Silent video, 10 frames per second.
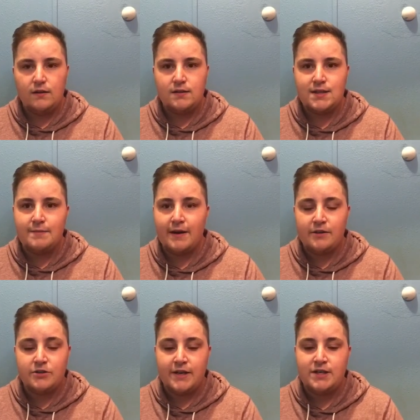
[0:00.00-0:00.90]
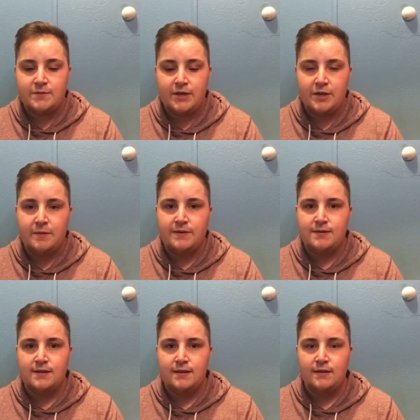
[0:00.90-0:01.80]
other transgender
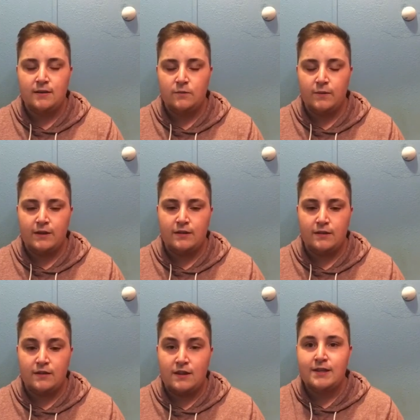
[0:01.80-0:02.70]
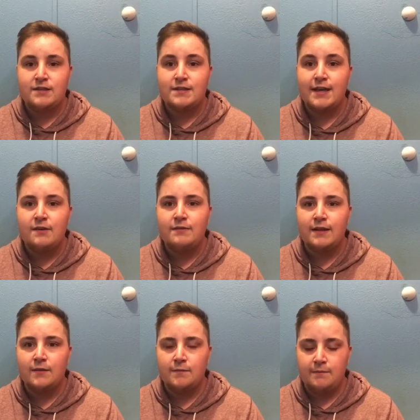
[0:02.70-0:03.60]
person with thinner skinned
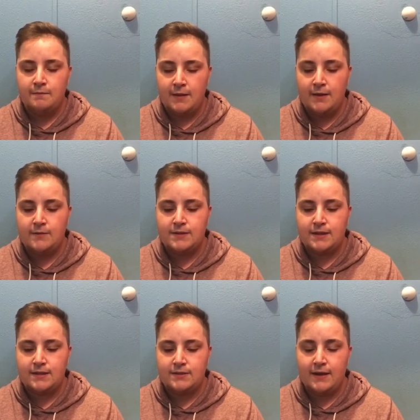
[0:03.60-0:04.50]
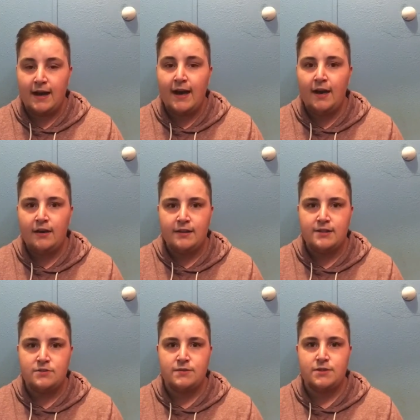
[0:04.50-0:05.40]
than me was to get hired at this
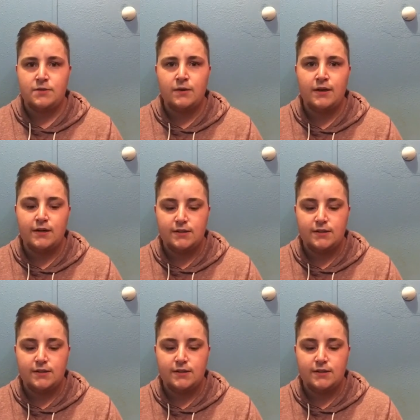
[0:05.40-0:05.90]
resort,